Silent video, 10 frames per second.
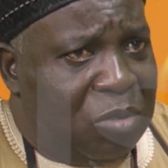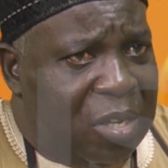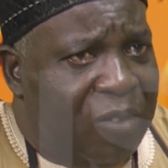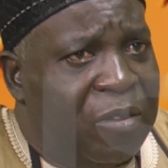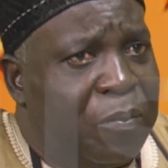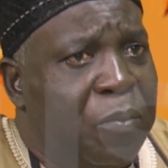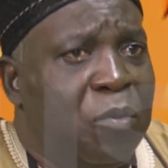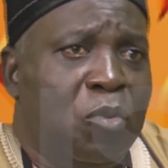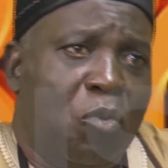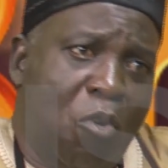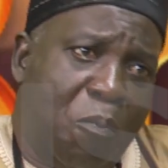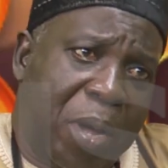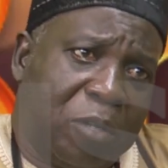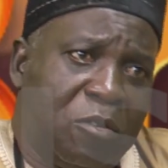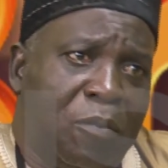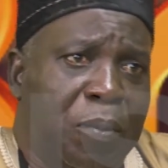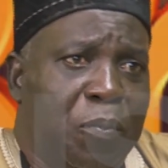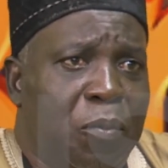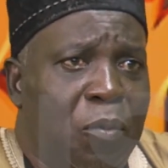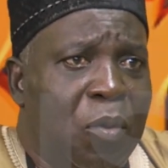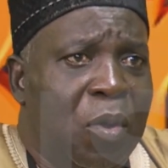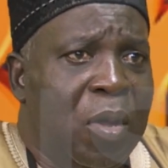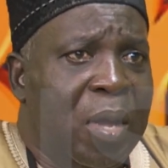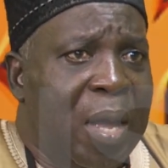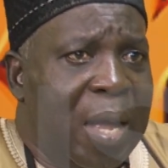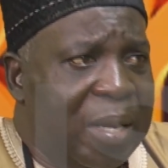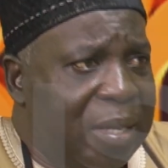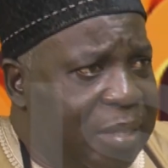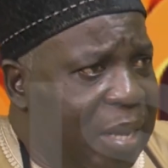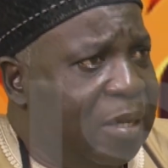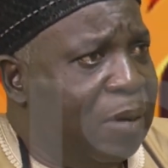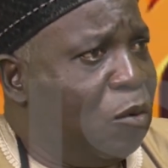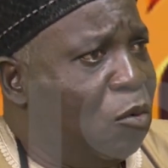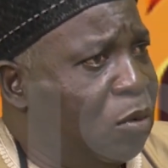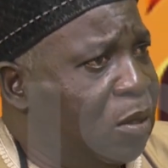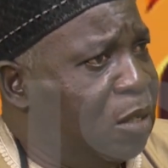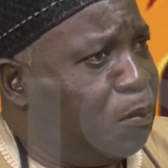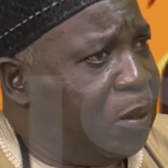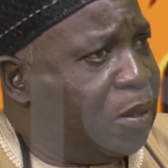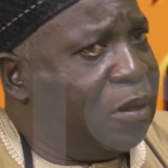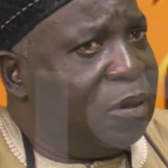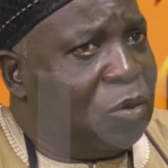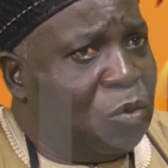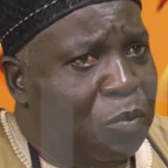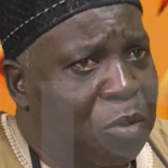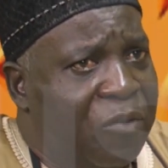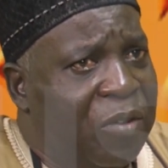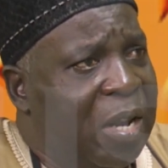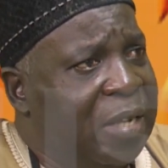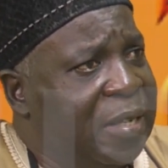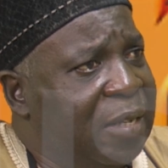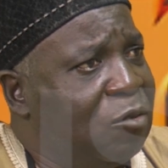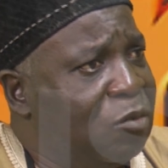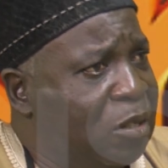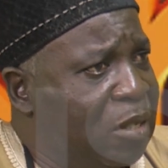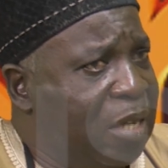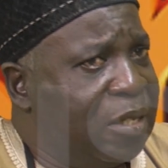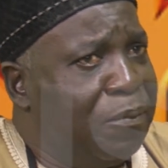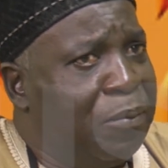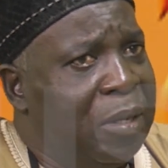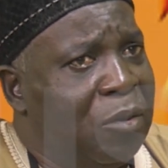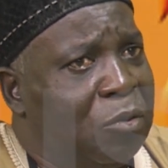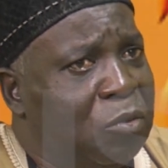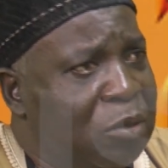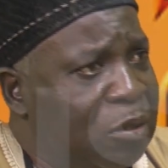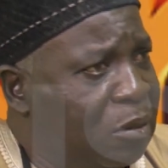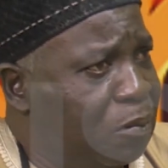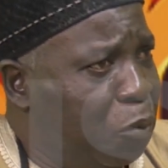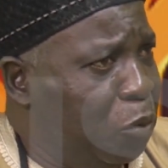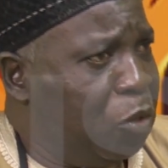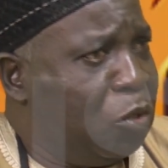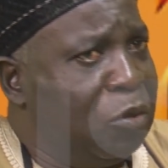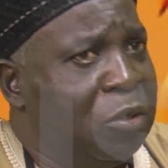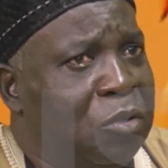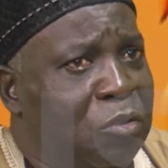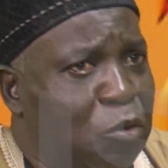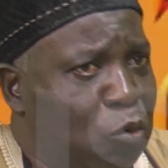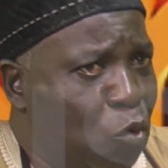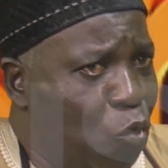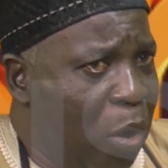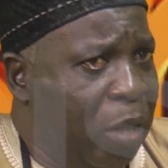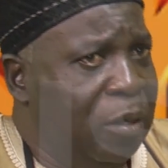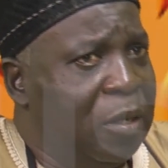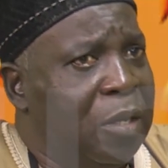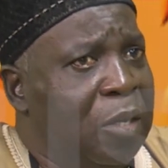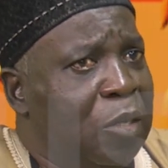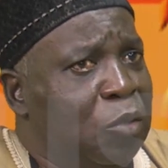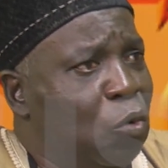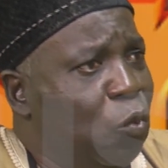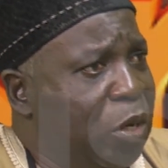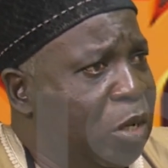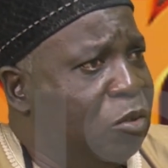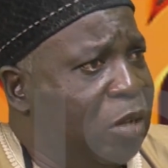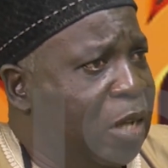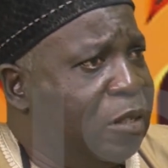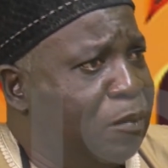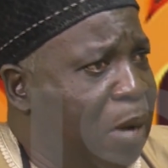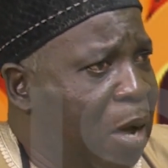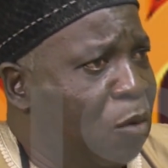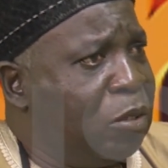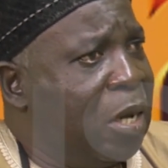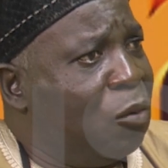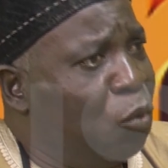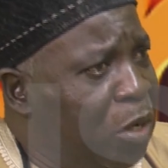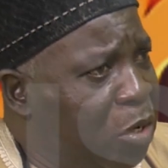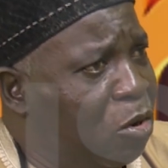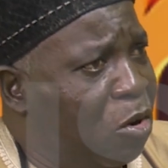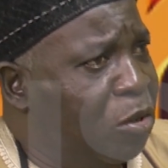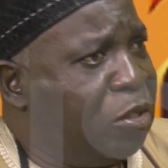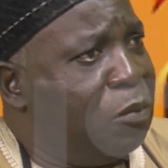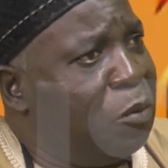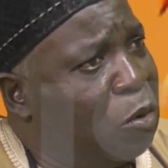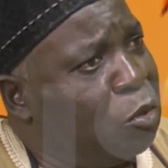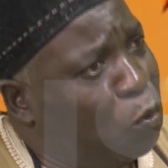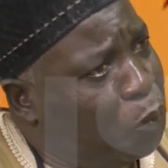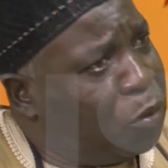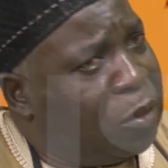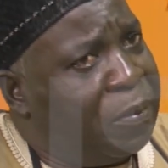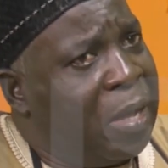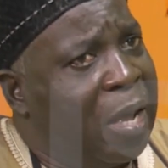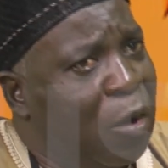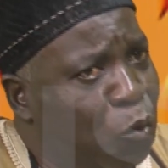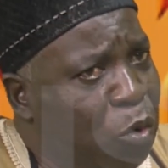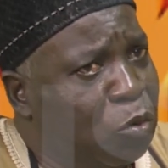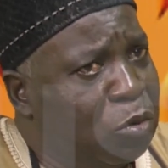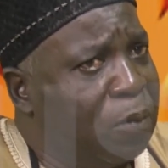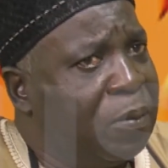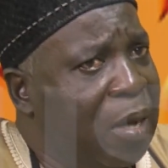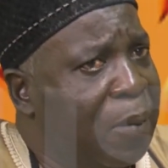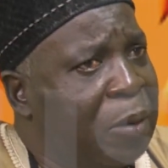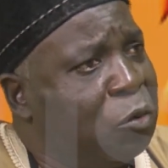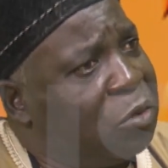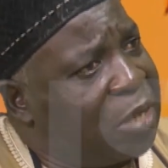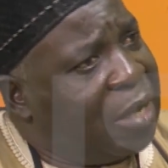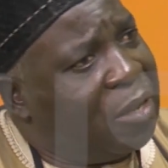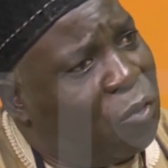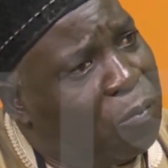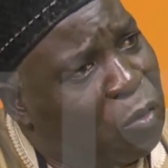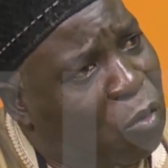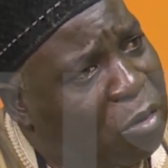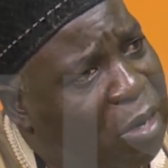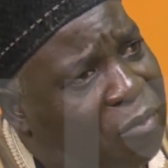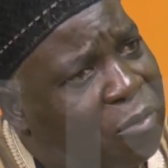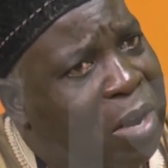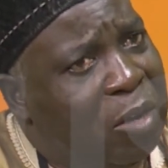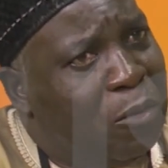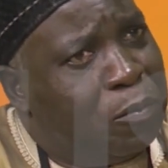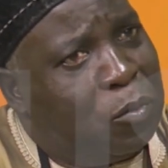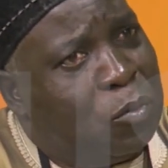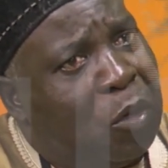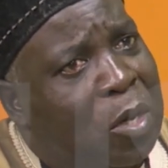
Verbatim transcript: serve the people, they'll go back to the people and then tell them, look, this person whom you have elected to this assembly or to this position is not doing well, so we need to get him out and we need your consent because you put him there. Can we do something about you? Start it from the ward level right up to